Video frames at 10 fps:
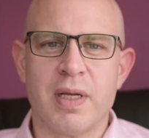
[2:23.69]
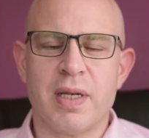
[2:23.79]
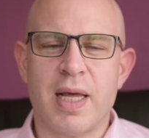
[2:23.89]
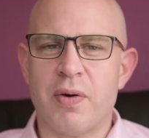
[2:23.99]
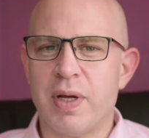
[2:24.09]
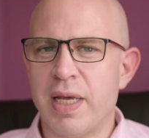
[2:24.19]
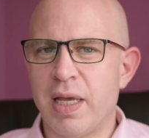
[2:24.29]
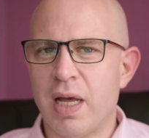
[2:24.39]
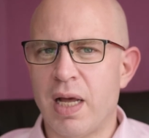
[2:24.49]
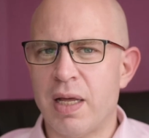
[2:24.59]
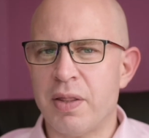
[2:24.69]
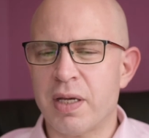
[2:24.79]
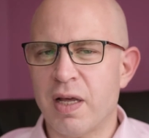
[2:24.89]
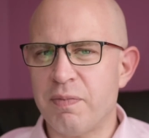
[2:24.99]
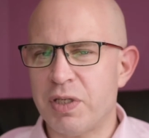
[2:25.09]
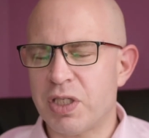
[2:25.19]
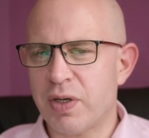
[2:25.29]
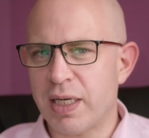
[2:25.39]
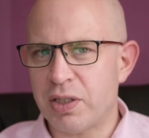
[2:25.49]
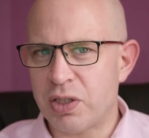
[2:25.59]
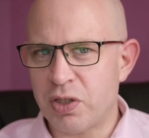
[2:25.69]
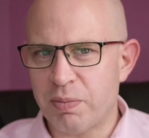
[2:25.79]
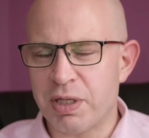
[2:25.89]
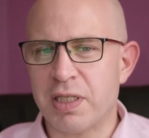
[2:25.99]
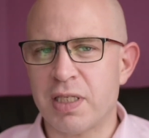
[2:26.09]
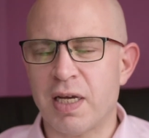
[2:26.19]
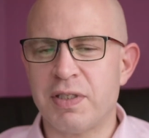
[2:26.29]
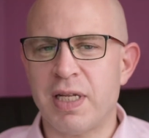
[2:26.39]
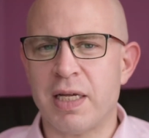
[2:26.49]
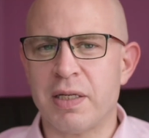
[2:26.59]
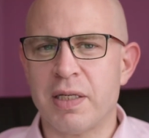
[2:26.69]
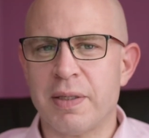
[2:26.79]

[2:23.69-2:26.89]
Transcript: Now, the government's trying to stop this, as I've said.